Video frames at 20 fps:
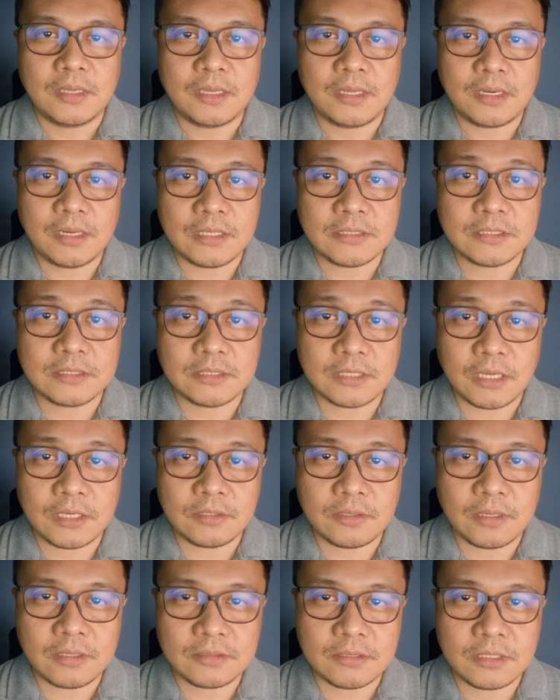It is
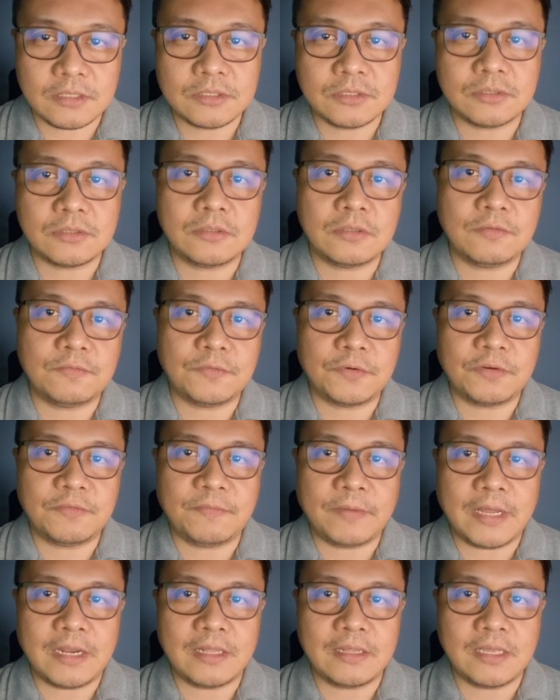essential for
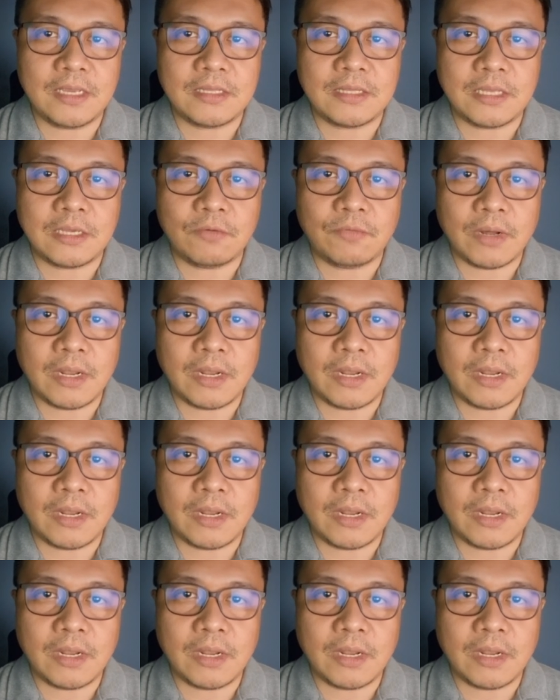validating